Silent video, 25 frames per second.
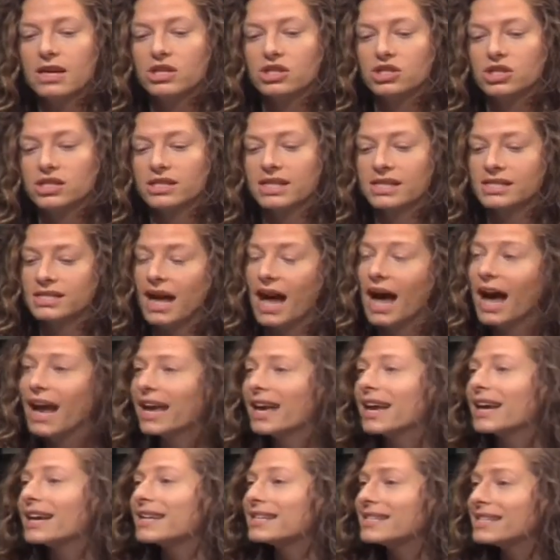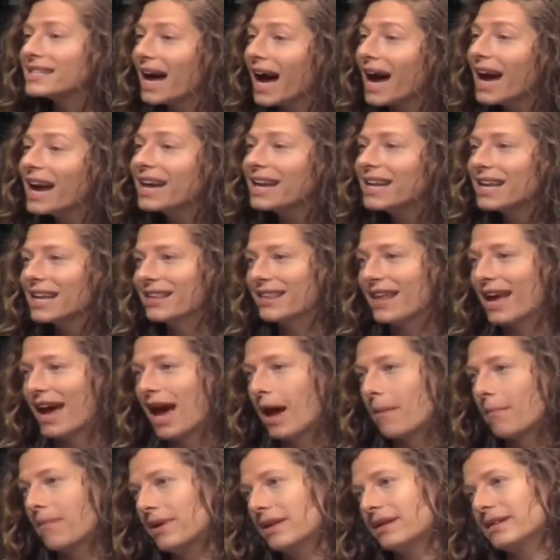just this high anxiety that
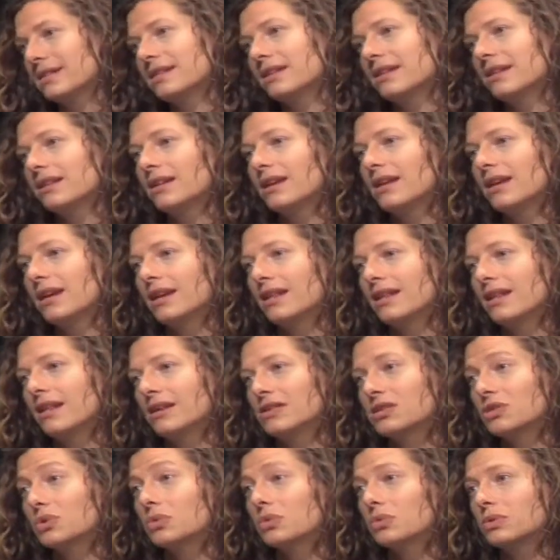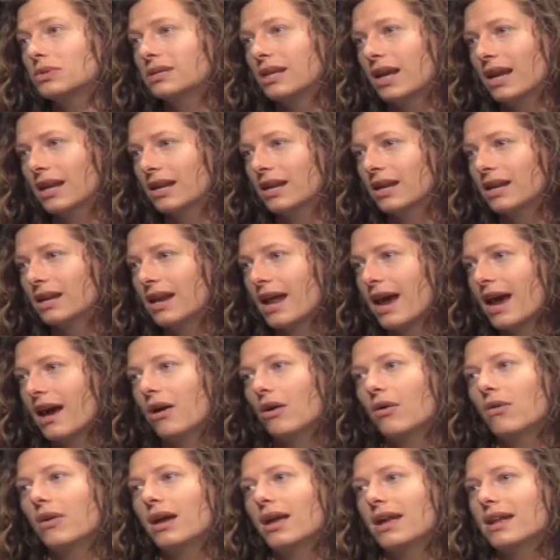happens in in a school setting
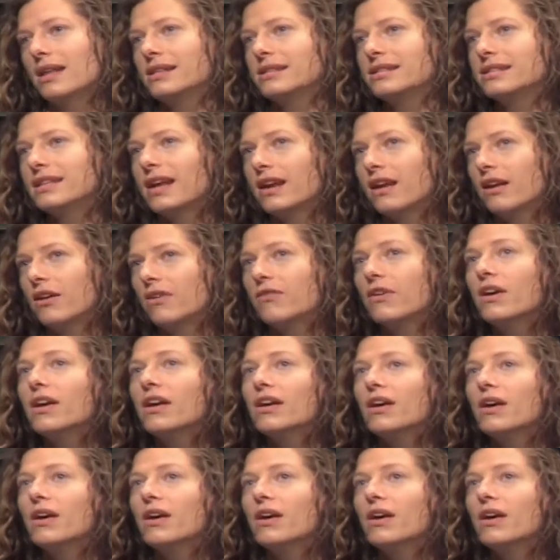now instead of